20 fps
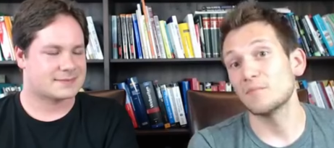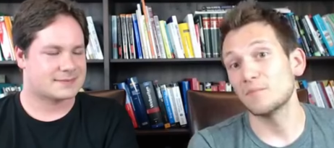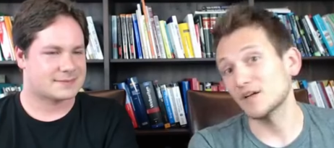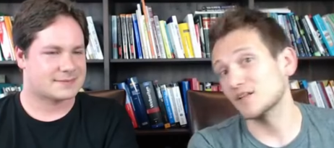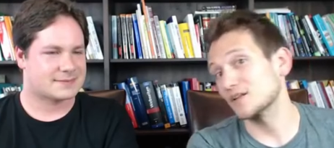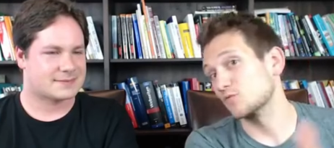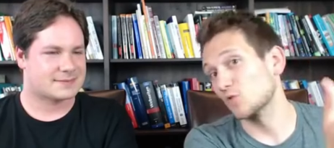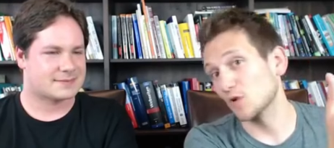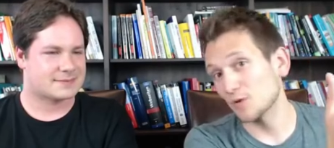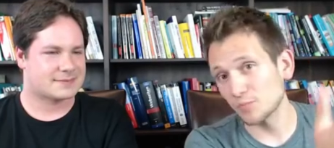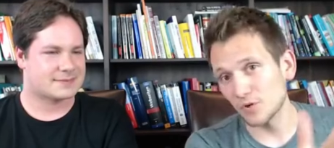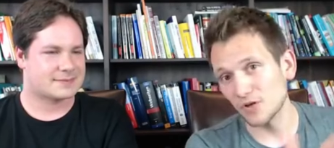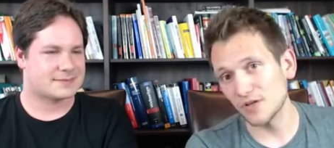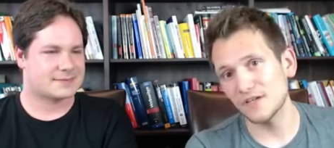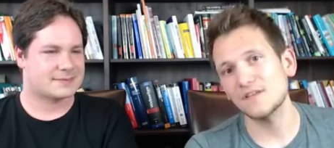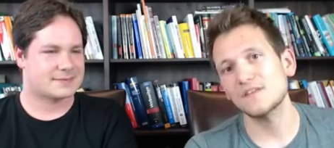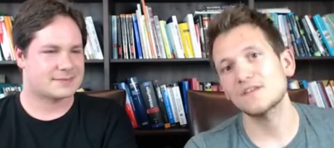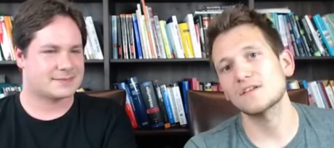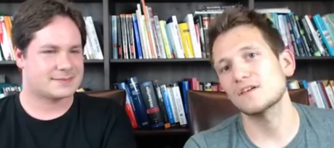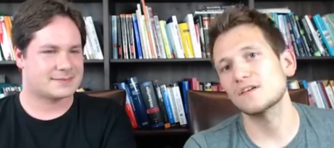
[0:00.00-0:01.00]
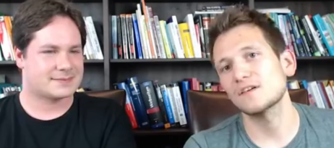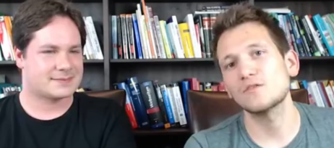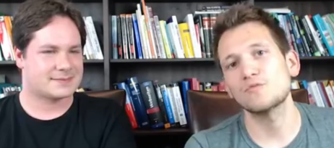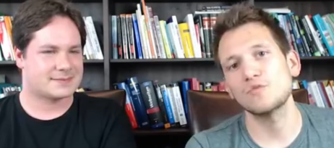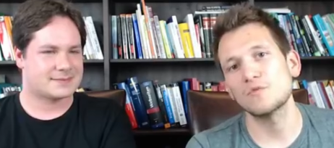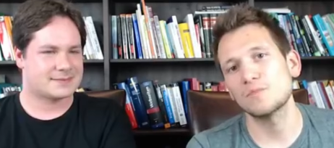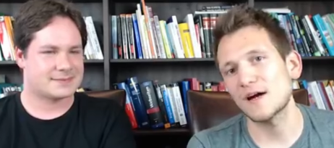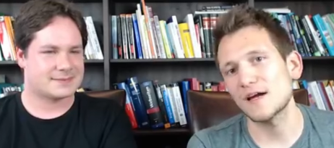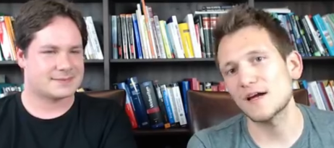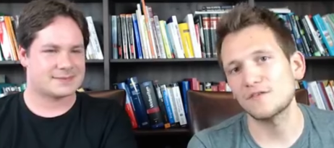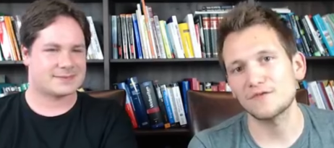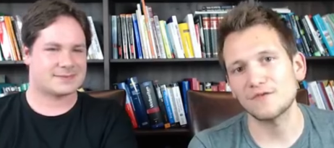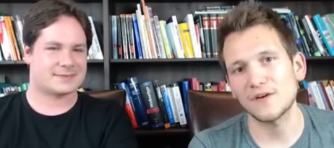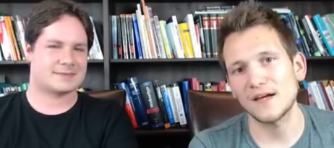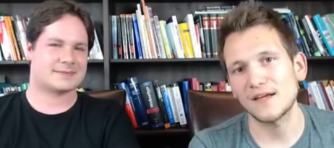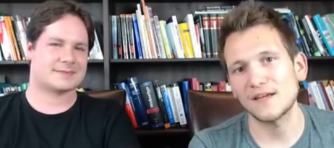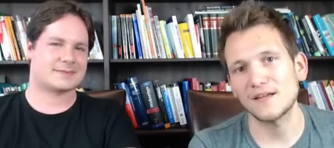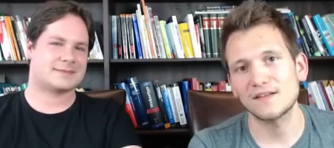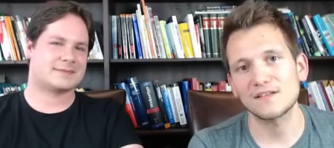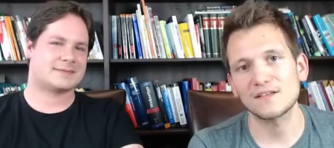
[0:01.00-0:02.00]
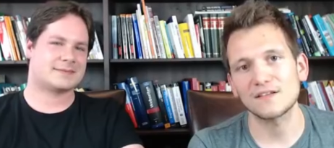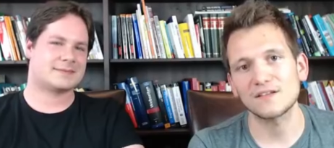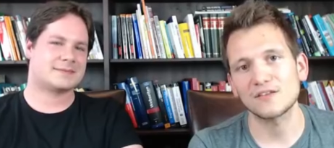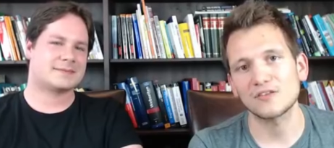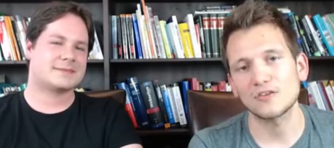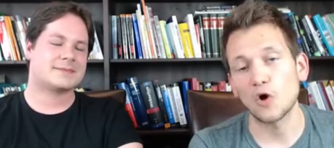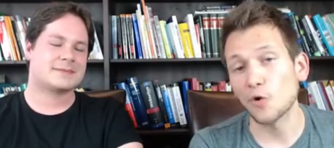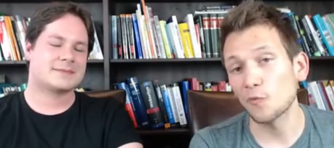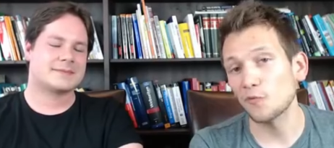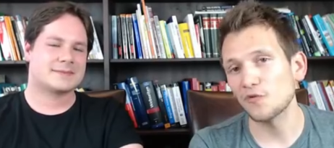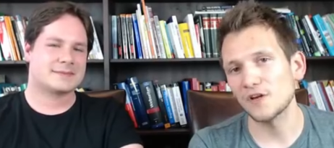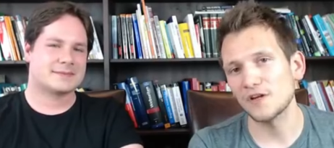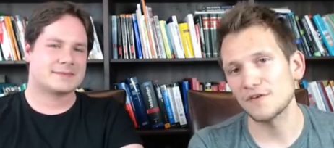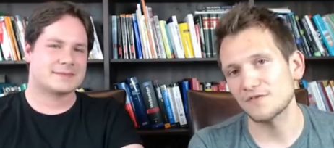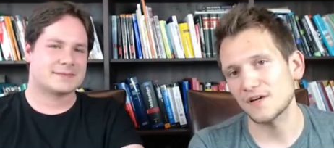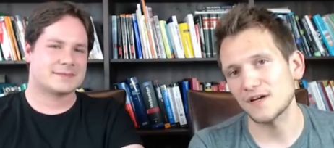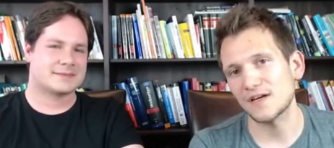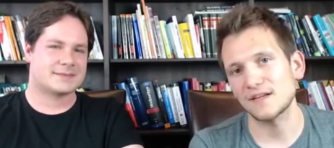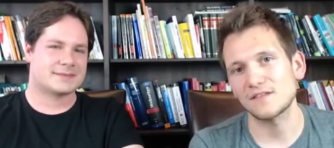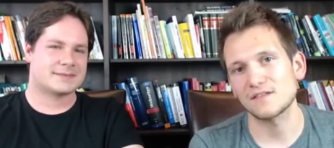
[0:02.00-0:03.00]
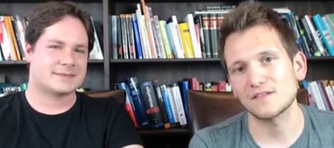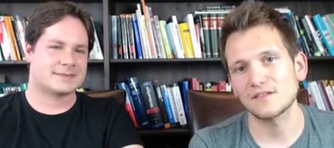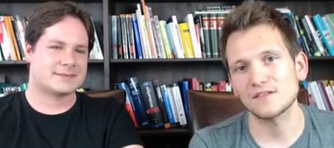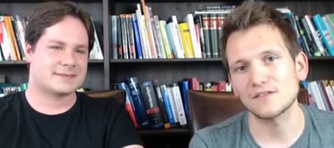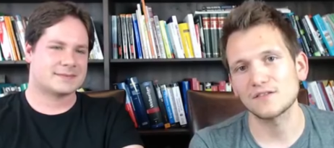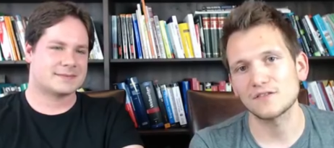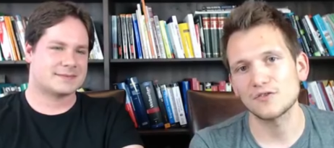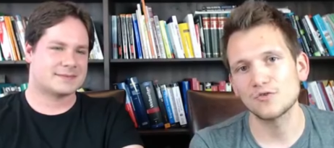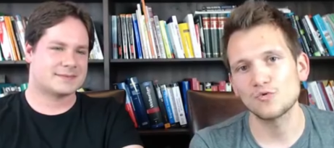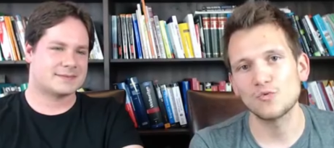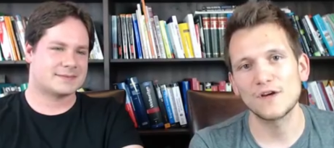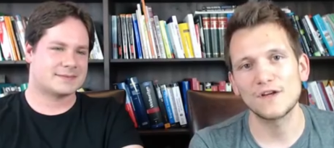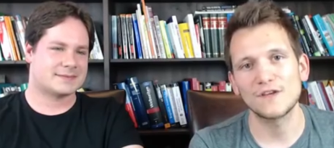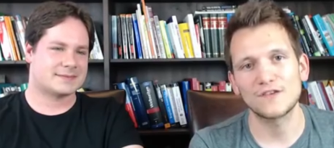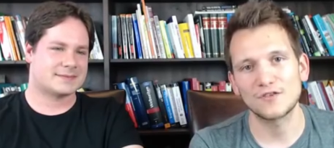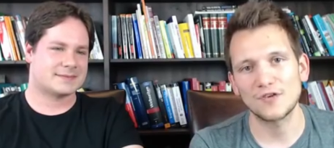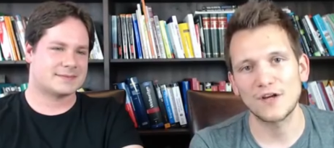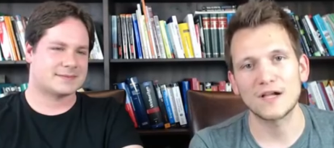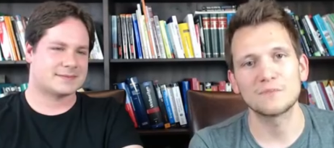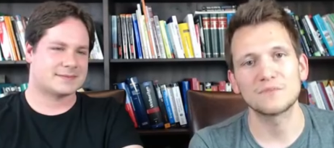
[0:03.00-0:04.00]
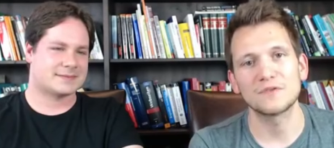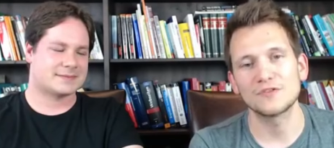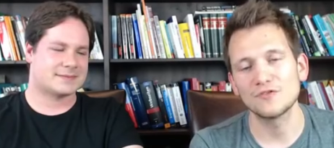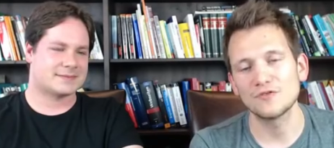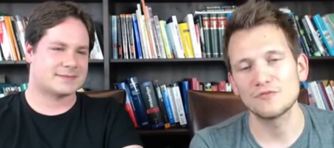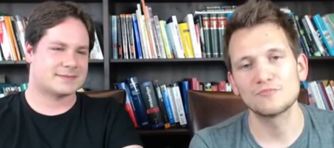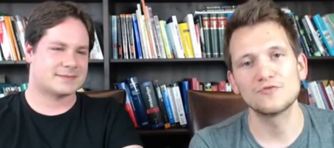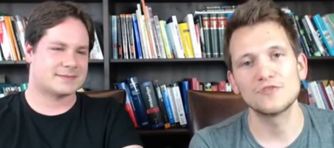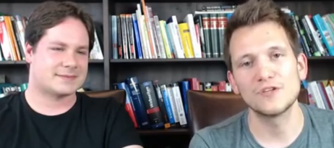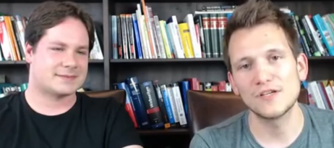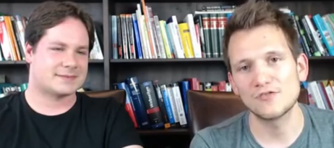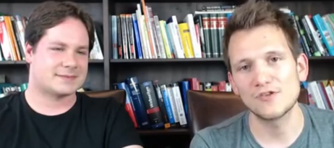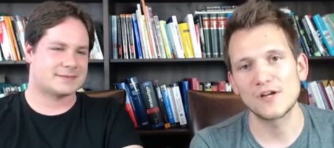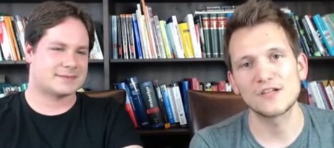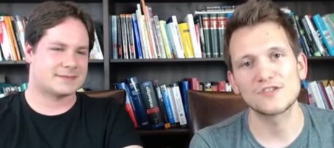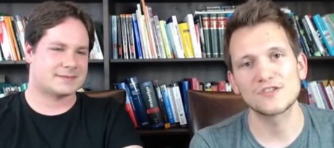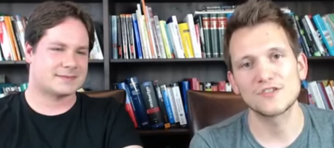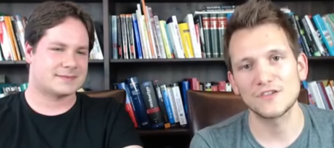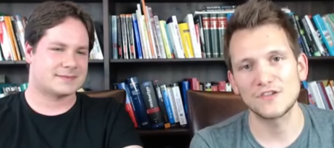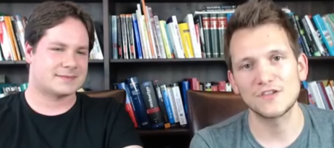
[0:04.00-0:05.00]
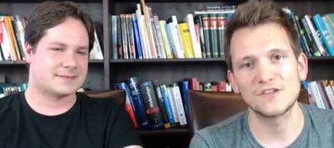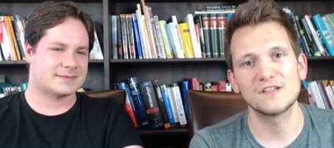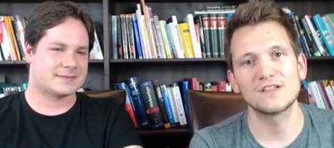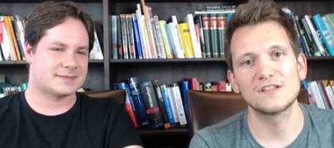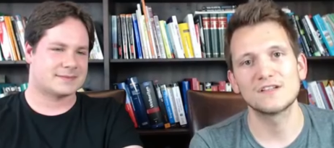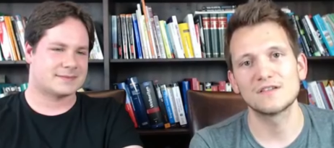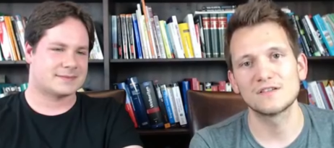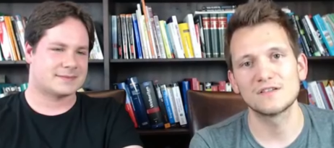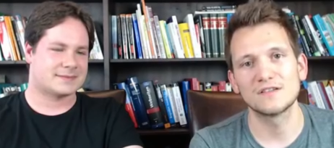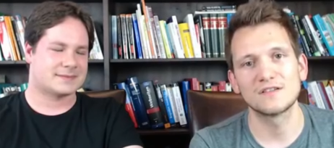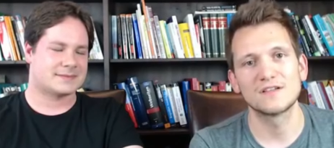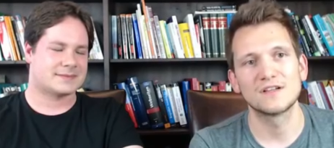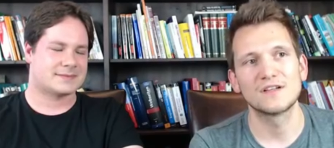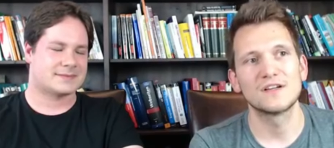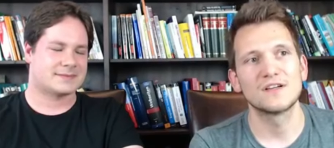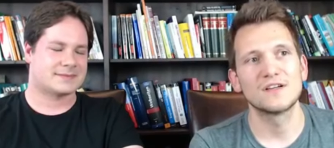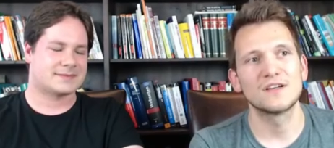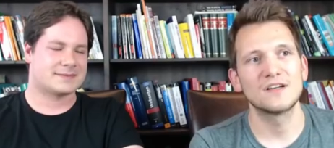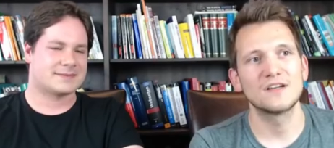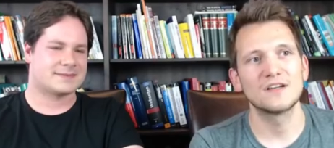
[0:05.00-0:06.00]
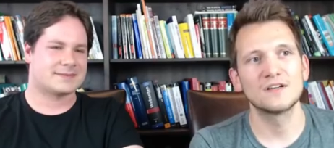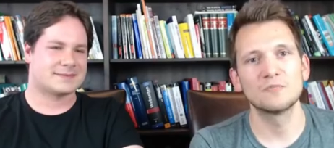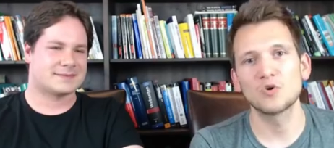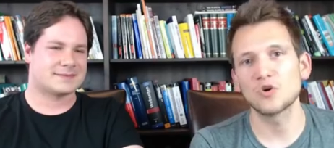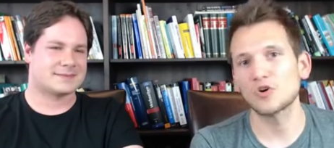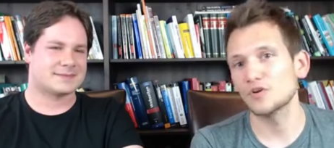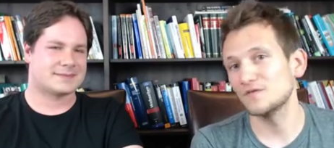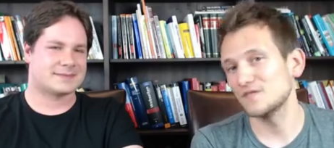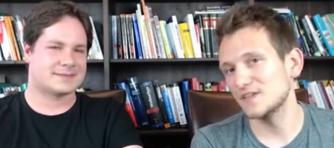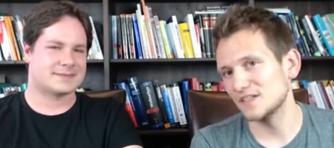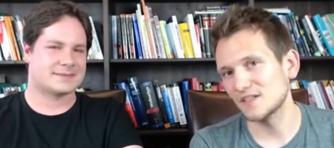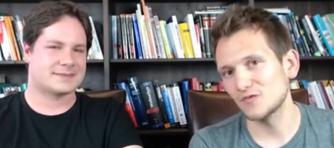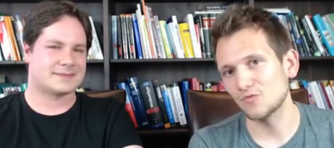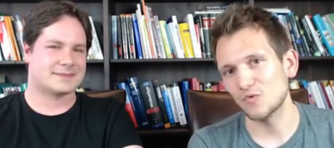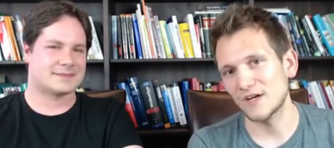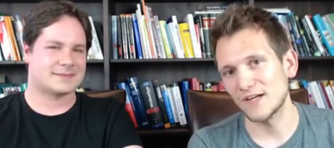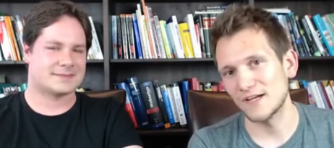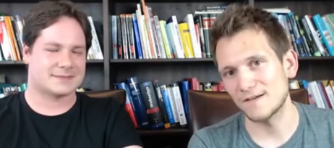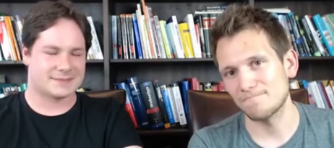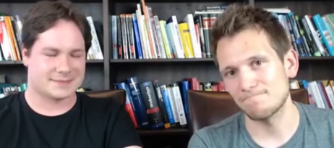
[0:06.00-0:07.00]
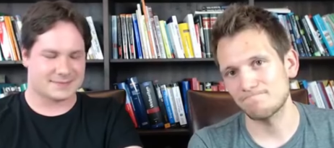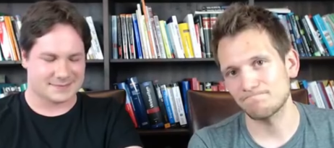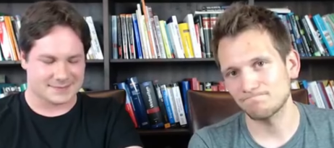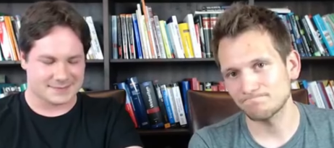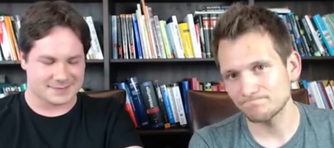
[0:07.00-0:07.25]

Speaker 1: But at one point, uh, we might find, uh, hopefully, find uh, new ways to help you rearrange your city in a in a more convenient way.